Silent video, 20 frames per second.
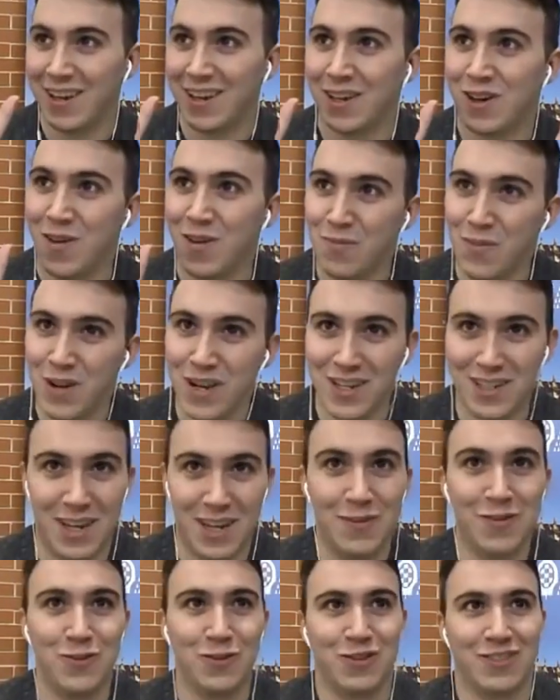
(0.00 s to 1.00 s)
companies
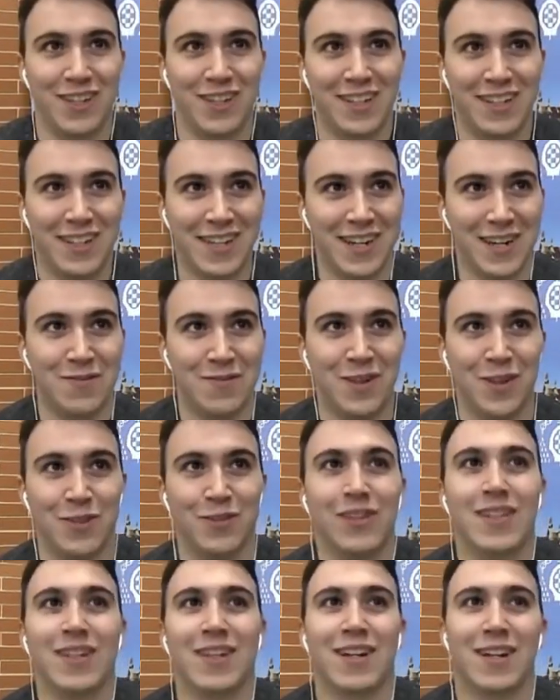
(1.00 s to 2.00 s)
have to take care
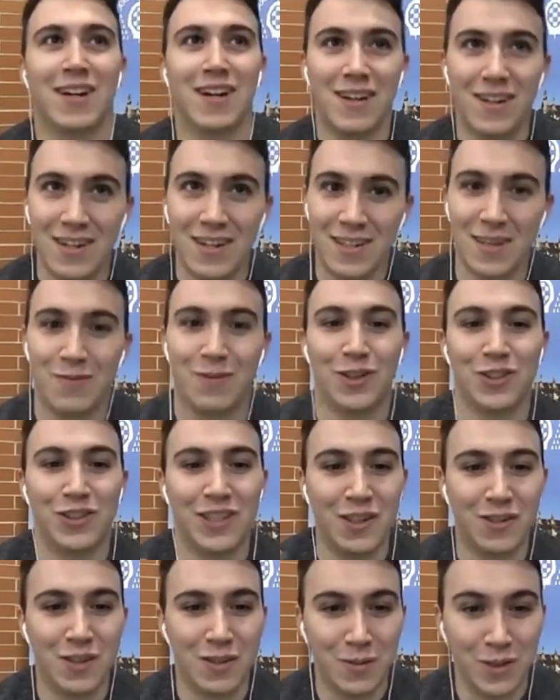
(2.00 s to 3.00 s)
about their cars, about
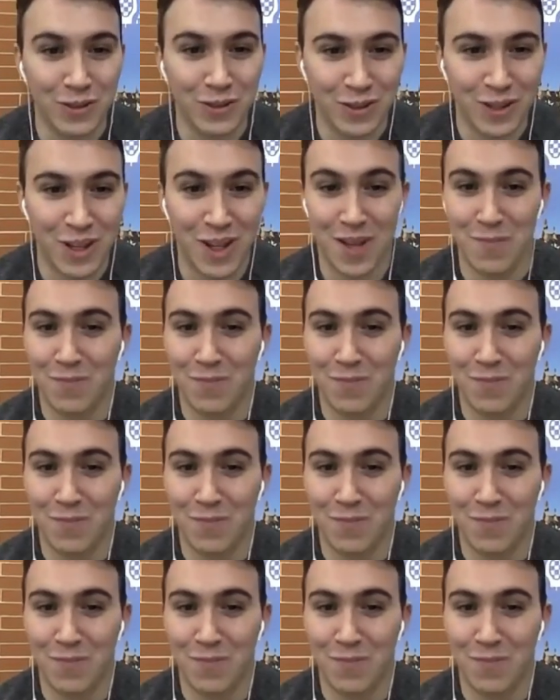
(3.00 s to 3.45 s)
their robots,